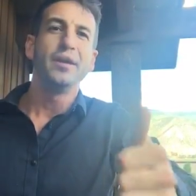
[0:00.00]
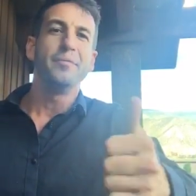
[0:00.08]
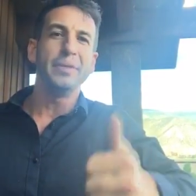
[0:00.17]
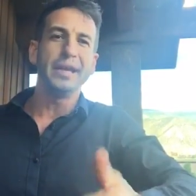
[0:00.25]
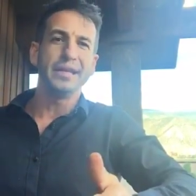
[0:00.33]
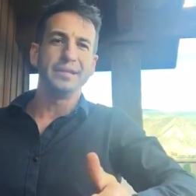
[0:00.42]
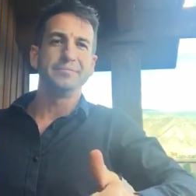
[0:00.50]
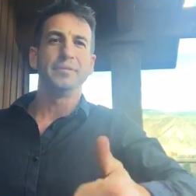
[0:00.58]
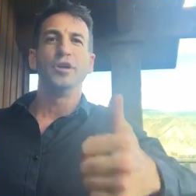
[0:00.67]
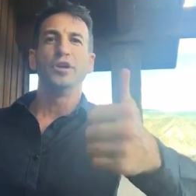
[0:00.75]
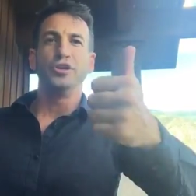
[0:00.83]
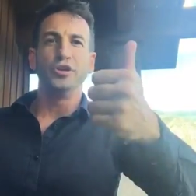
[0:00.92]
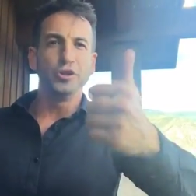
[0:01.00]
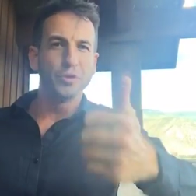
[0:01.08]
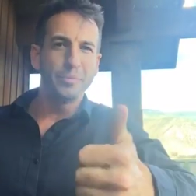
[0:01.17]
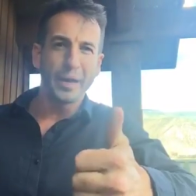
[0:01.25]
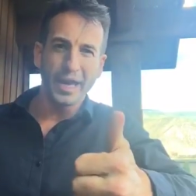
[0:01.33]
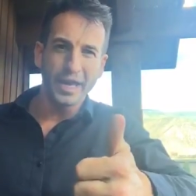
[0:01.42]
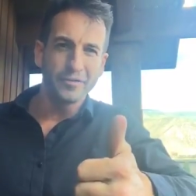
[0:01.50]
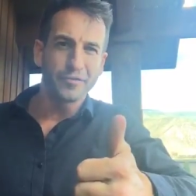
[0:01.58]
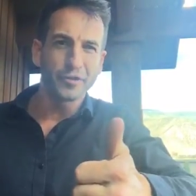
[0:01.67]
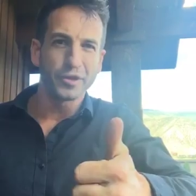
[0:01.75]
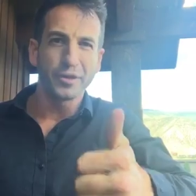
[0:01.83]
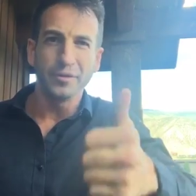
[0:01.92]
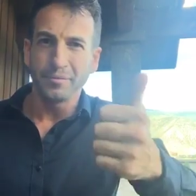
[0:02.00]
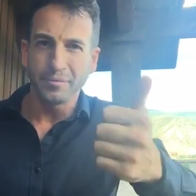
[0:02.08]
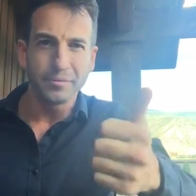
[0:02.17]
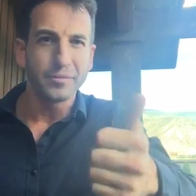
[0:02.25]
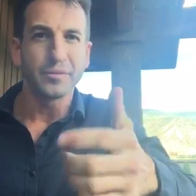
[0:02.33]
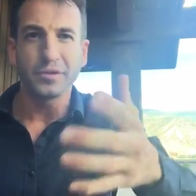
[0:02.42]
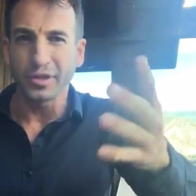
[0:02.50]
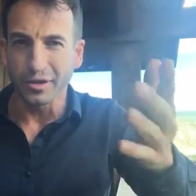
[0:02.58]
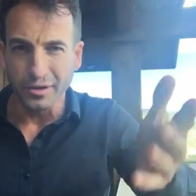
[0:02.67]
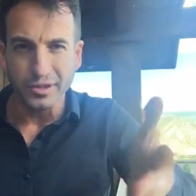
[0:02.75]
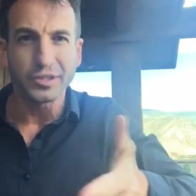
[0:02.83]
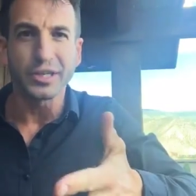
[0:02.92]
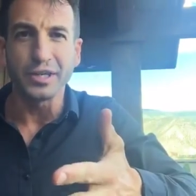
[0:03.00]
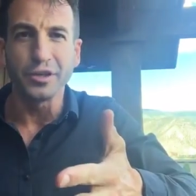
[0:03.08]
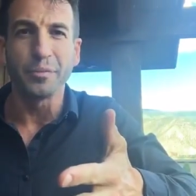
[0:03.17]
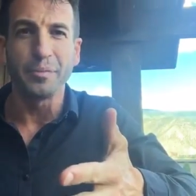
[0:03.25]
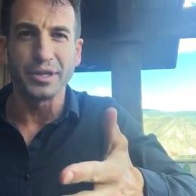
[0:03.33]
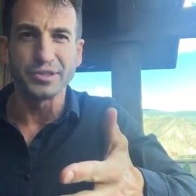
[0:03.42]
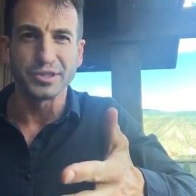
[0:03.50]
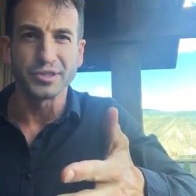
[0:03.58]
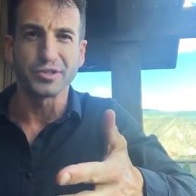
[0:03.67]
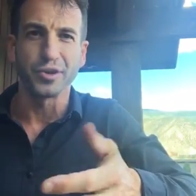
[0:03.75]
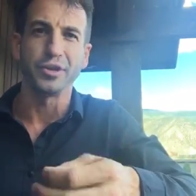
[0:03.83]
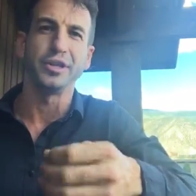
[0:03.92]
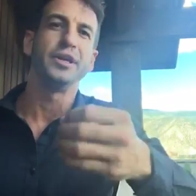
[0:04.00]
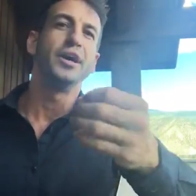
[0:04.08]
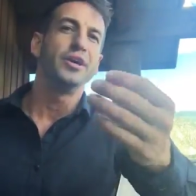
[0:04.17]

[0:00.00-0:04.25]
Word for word: meaning you paid for the to get your business started.